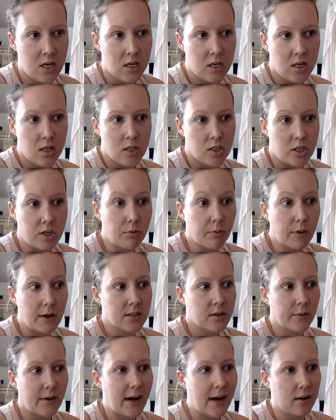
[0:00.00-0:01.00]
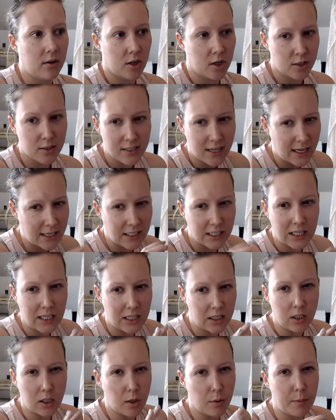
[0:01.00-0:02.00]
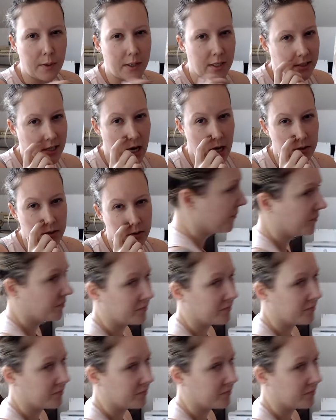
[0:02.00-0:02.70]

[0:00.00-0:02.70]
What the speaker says: She runs around. Hers kind of get a little bit tousled too.